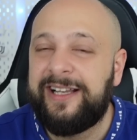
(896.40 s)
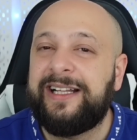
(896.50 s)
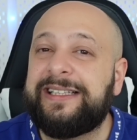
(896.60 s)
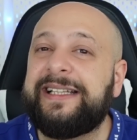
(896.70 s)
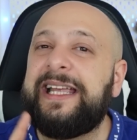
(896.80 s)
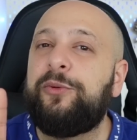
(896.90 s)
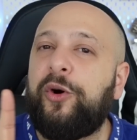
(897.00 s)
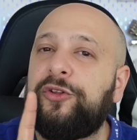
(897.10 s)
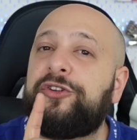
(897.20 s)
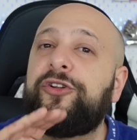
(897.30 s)
that they
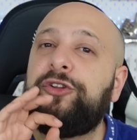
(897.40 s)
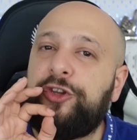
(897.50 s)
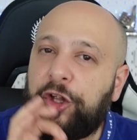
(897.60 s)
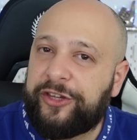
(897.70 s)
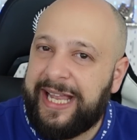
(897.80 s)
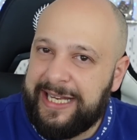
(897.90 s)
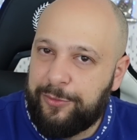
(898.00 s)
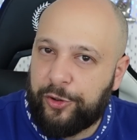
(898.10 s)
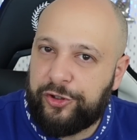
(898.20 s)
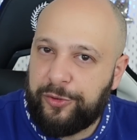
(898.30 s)
want not
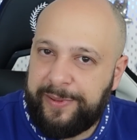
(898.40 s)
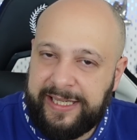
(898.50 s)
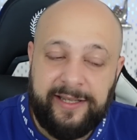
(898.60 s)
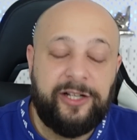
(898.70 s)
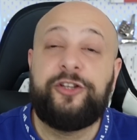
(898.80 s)
anymore to be